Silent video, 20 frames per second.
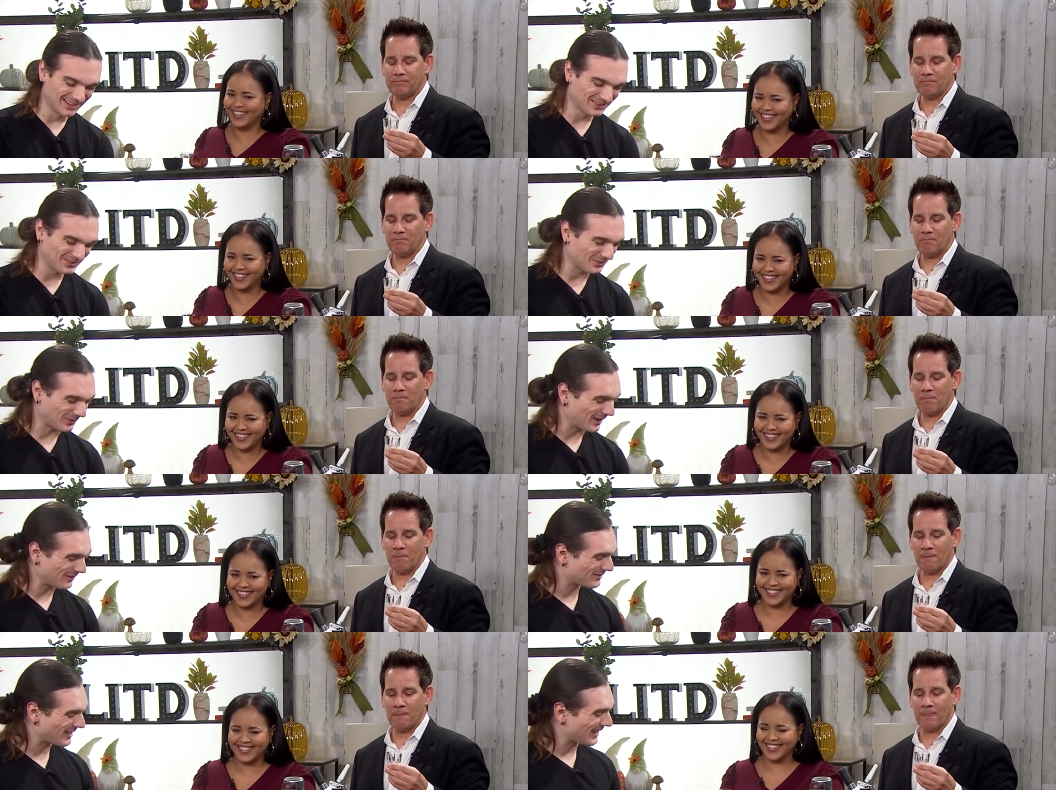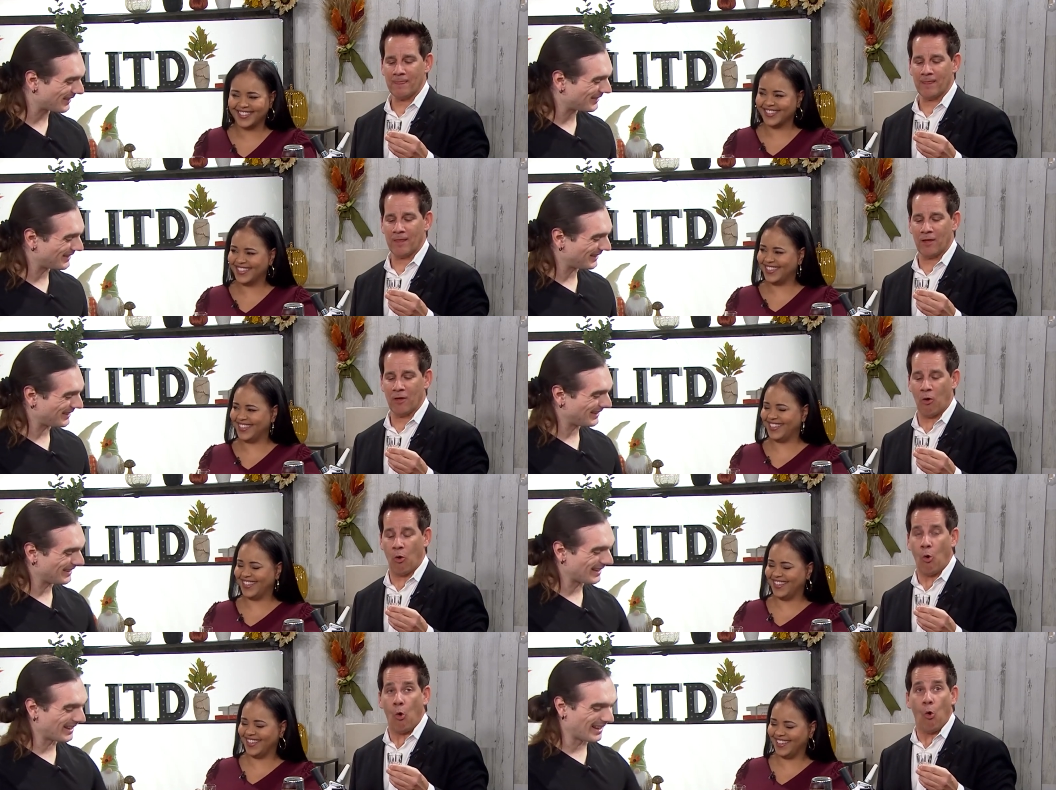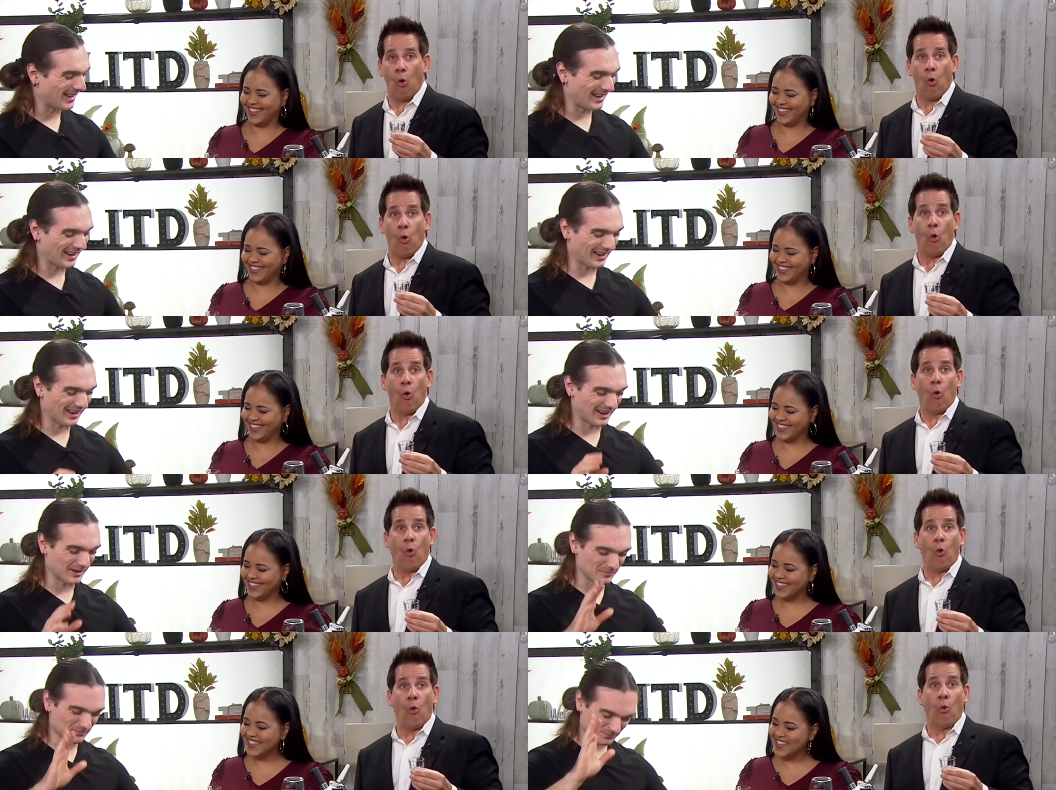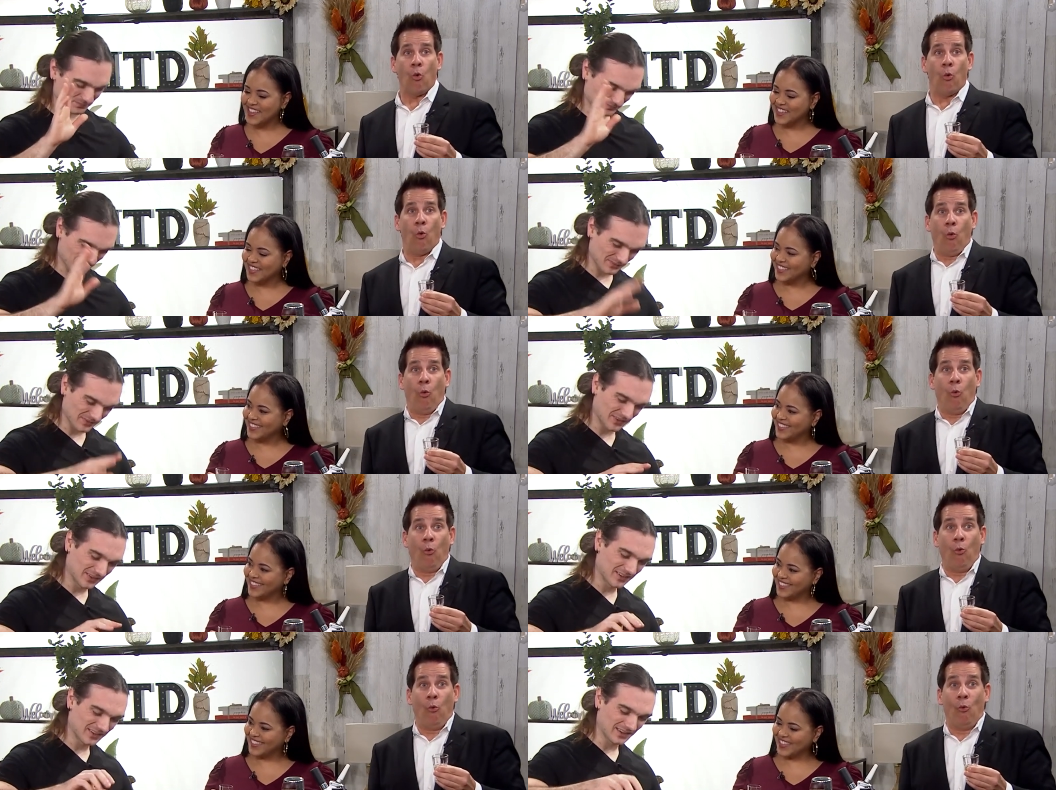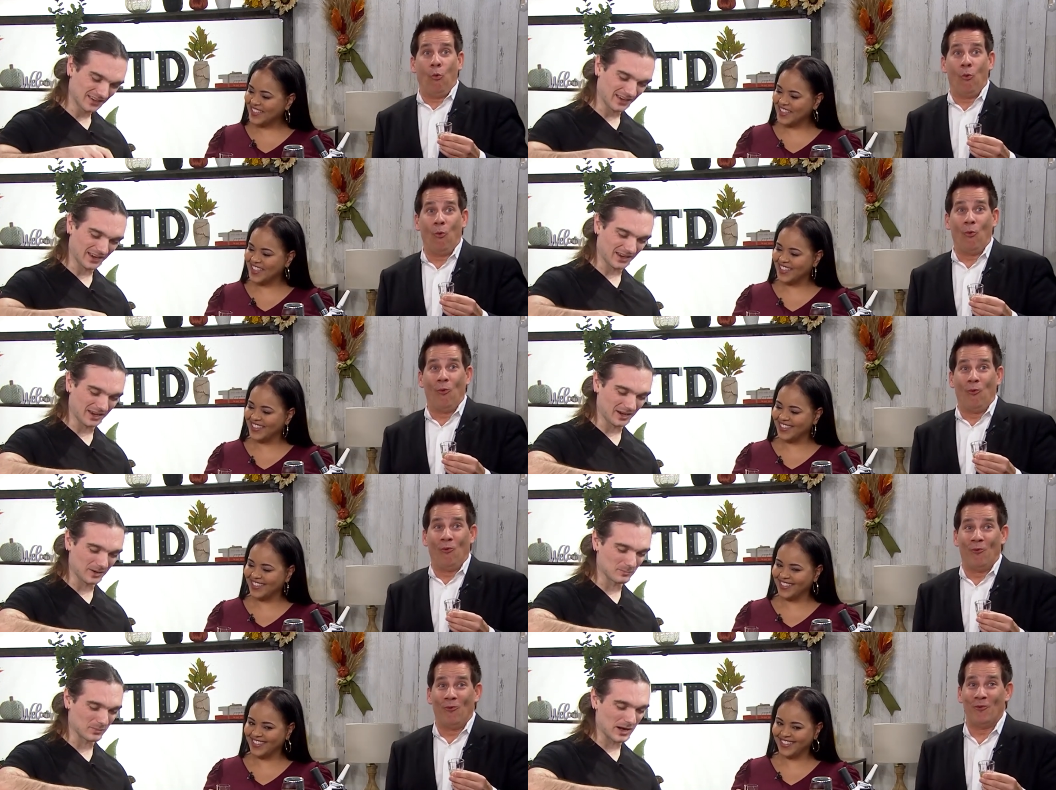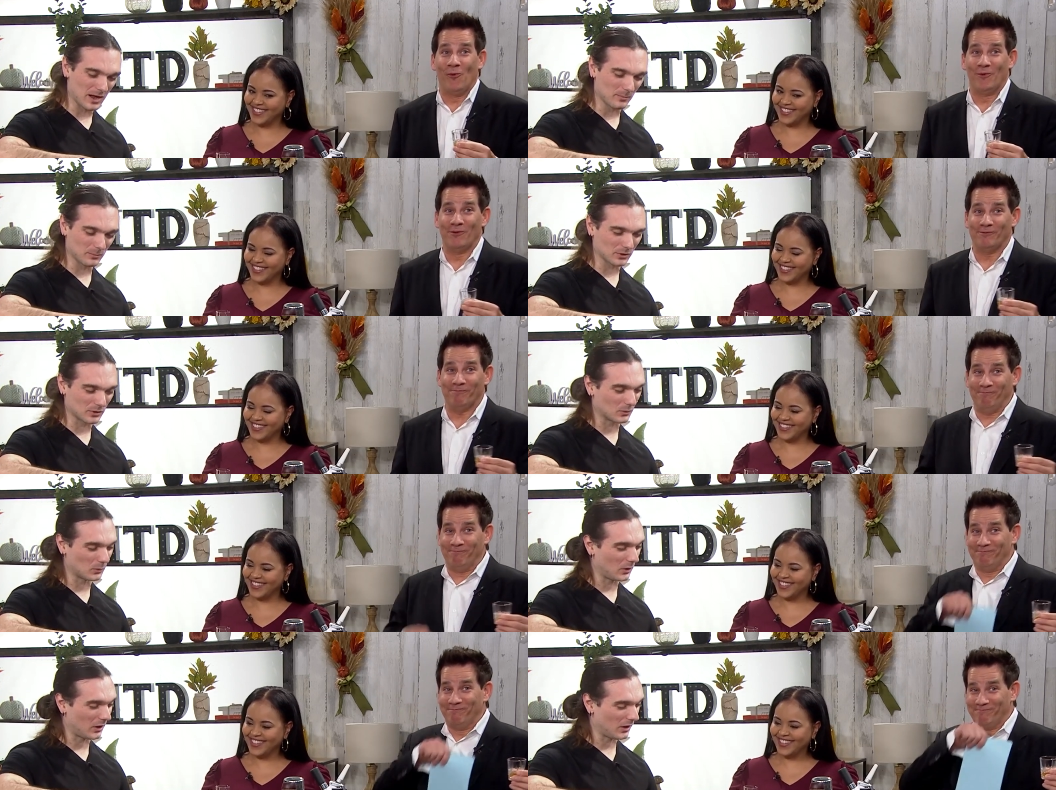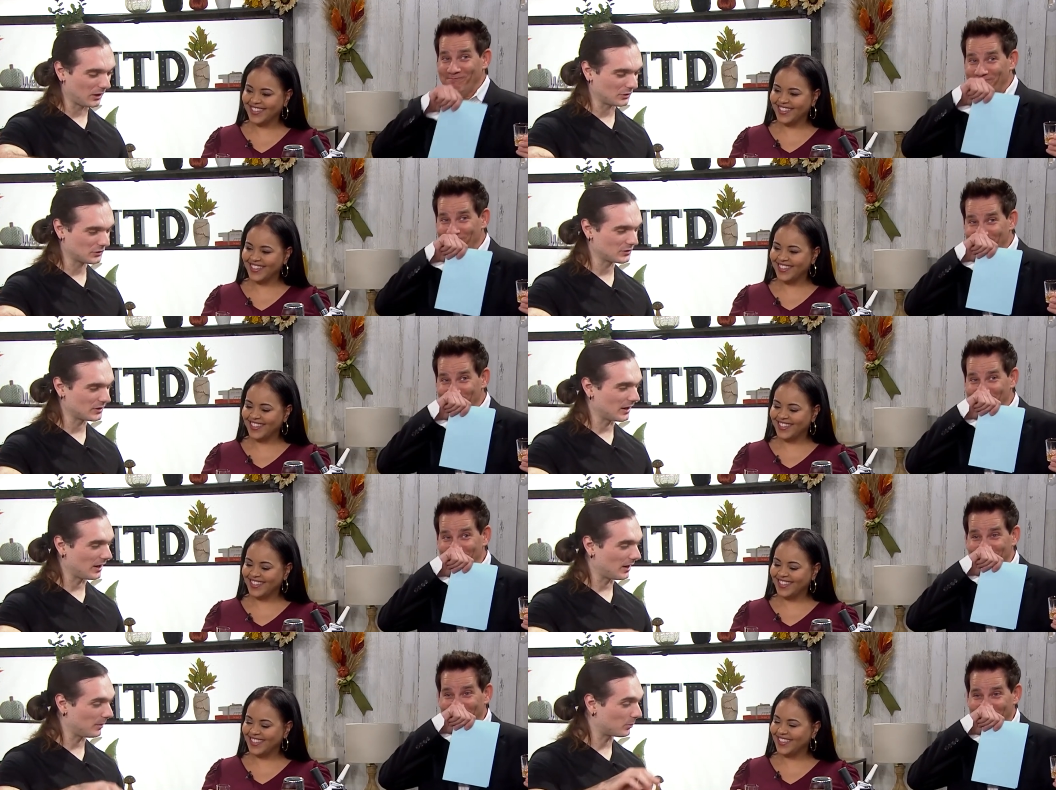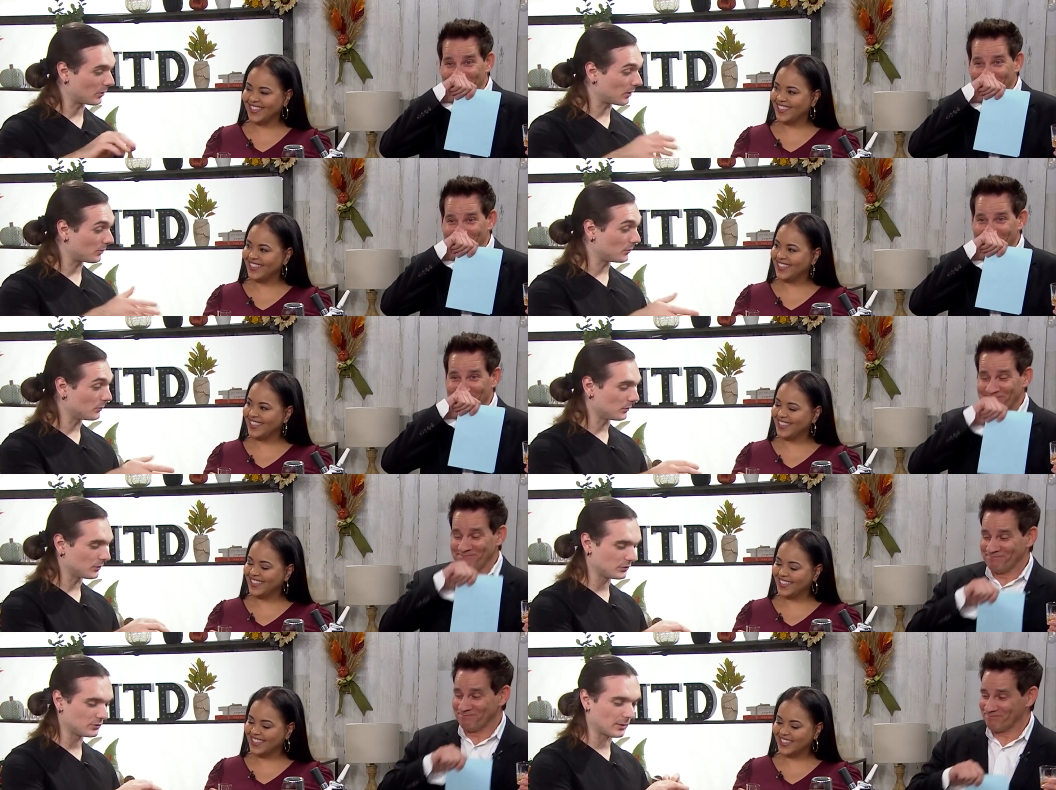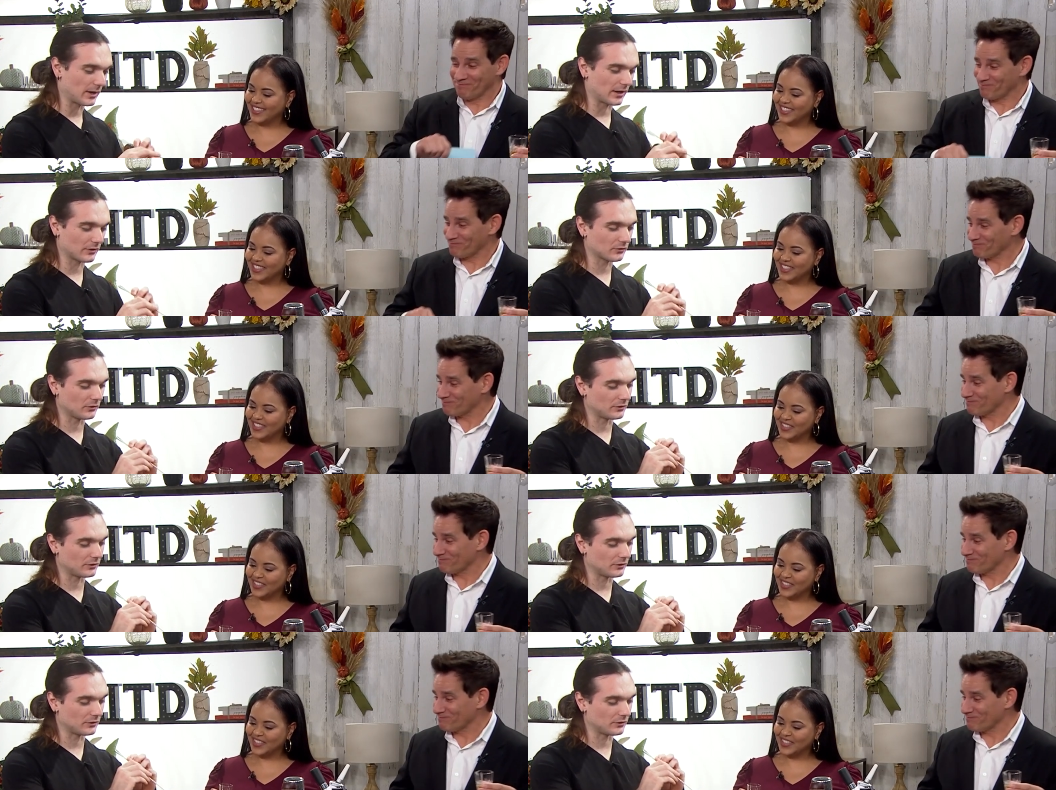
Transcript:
Speaker 1: so I've got the uh, a brown butter washed uh, bourbon, which you actually